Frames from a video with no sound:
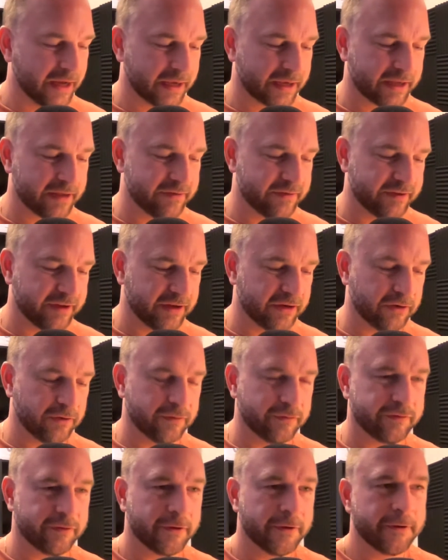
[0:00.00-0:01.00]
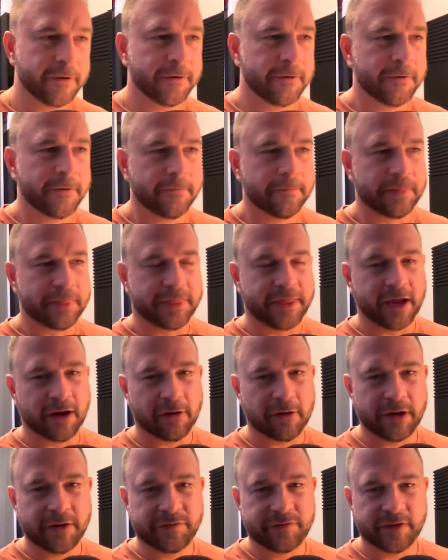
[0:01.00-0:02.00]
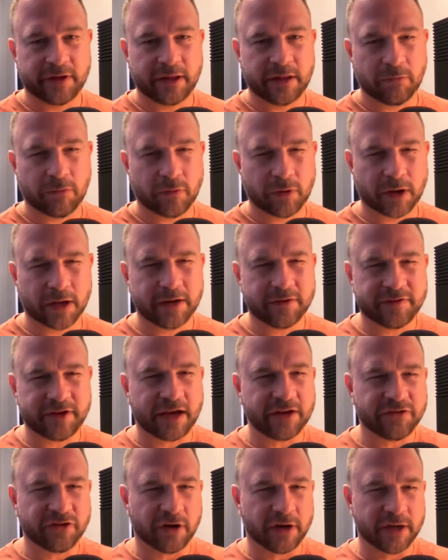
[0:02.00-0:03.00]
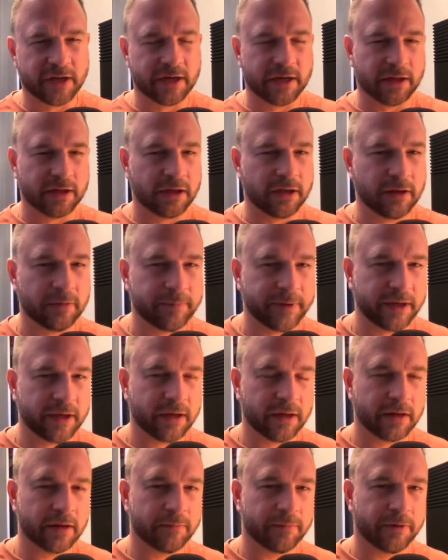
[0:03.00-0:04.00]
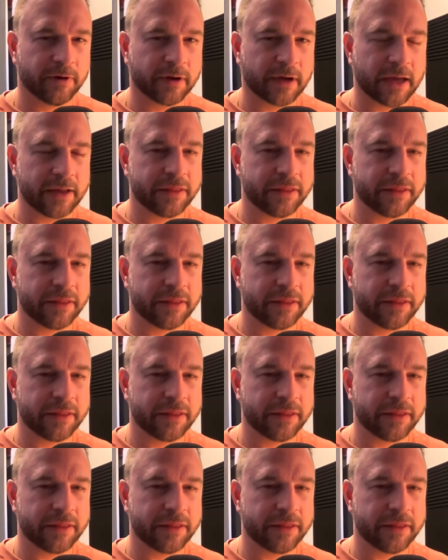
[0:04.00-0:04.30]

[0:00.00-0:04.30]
continues. We're going to touch on it a little bit in the book.